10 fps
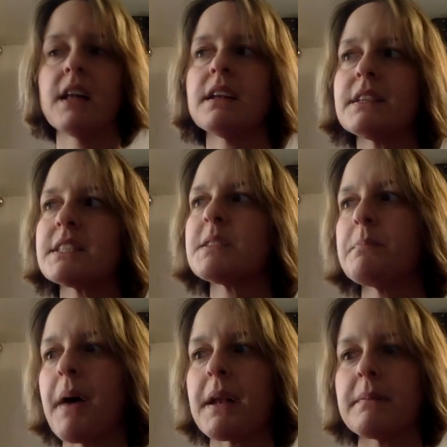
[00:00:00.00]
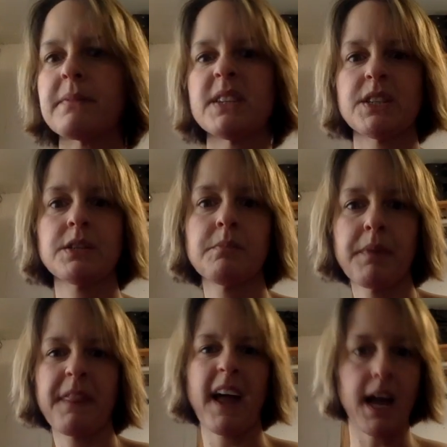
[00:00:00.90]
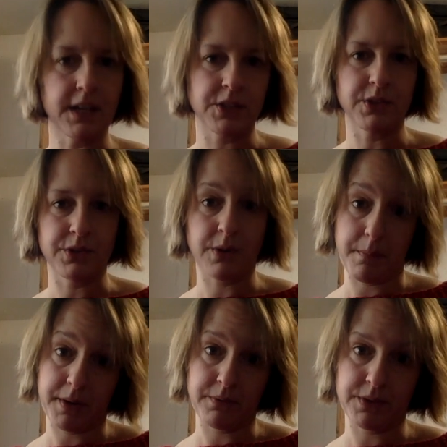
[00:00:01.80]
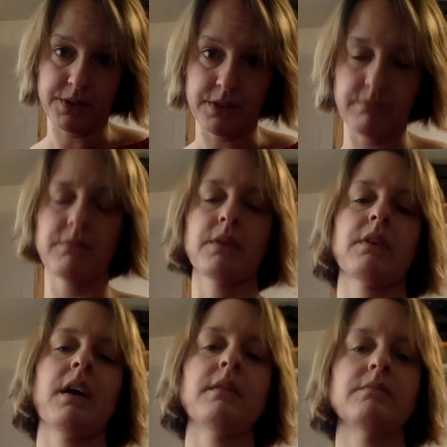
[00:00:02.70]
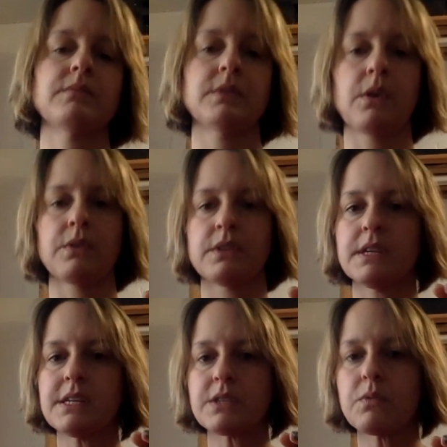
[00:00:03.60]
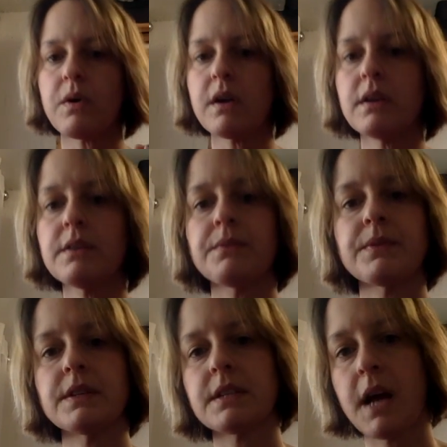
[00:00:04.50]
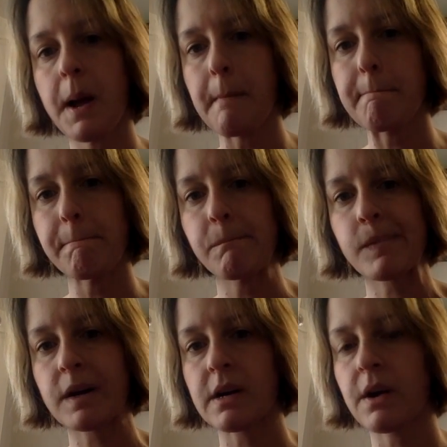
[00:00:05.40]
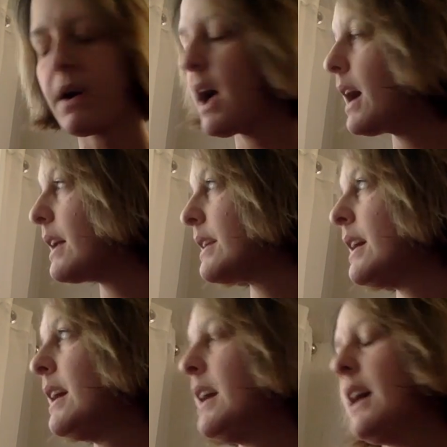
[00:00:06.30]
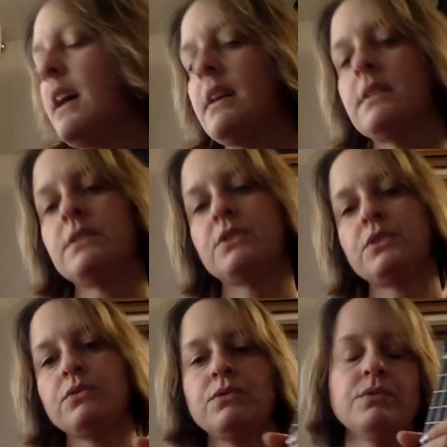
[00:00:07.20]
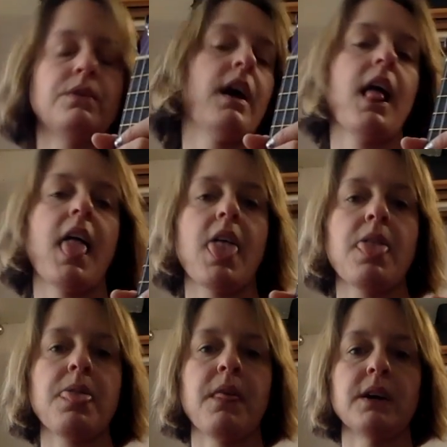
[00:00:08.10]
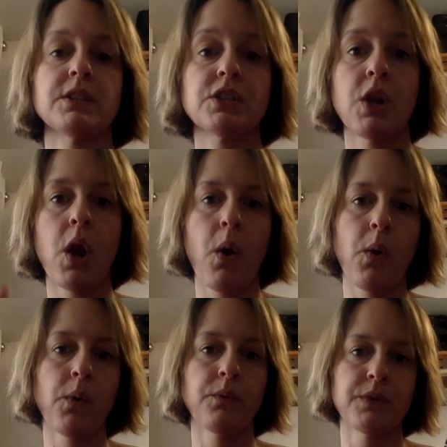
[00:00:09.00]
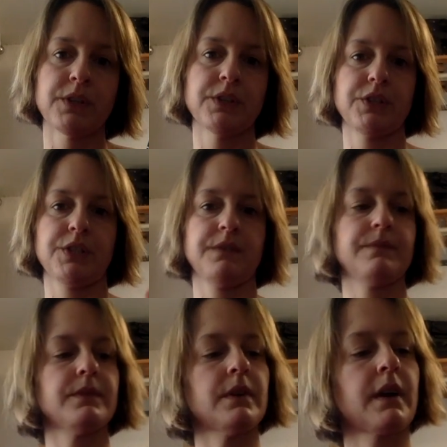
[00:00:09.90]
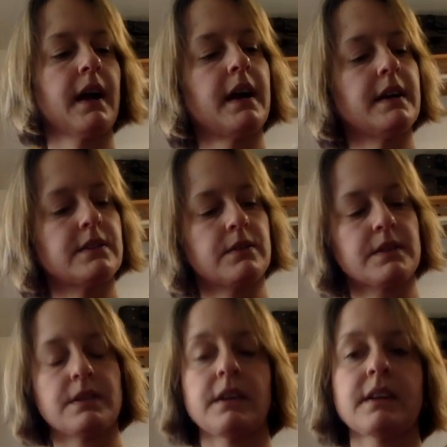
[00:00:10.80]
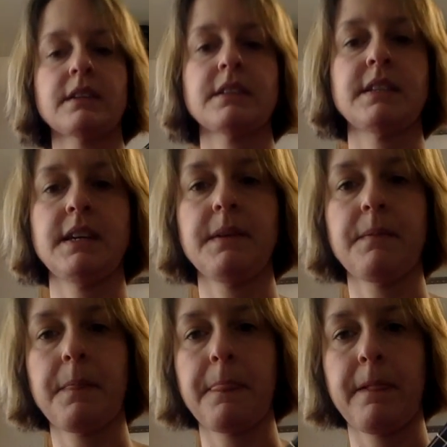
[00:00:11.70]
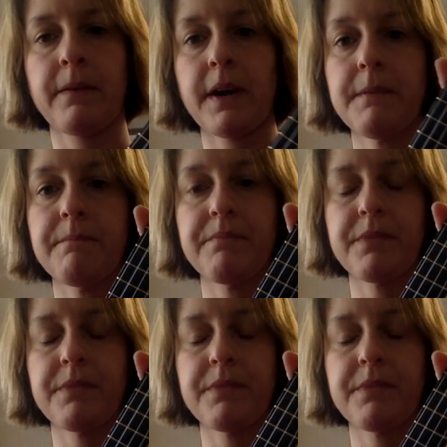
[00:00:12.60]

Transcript: not sped up version, but the extra strumming version, okay? So this one, the first time, we're going to go ahead and do the slow version, okay? So we're starting on a C, okay?